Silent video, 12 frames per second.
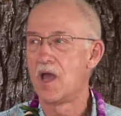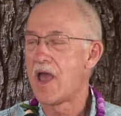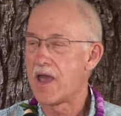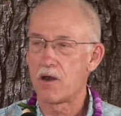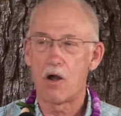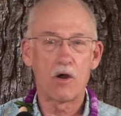
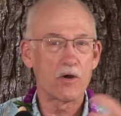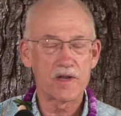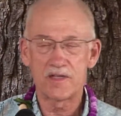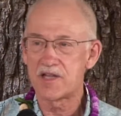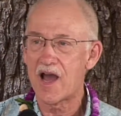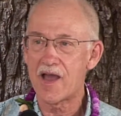and already
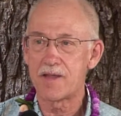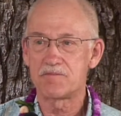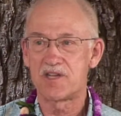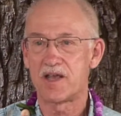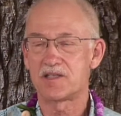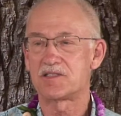
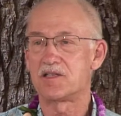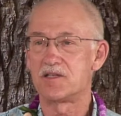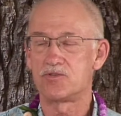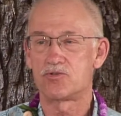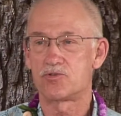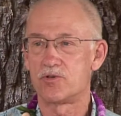time-tested and
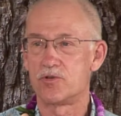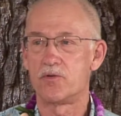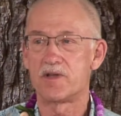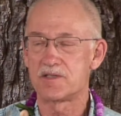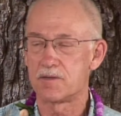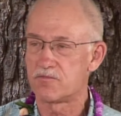true
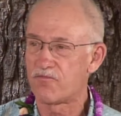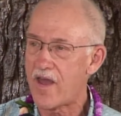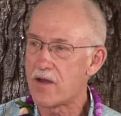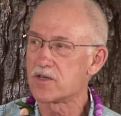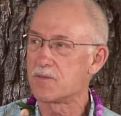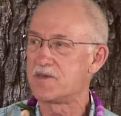and
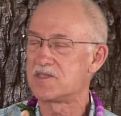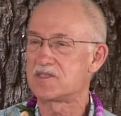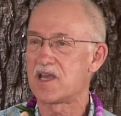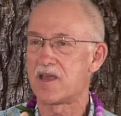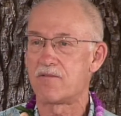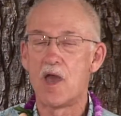found to be
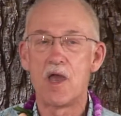safe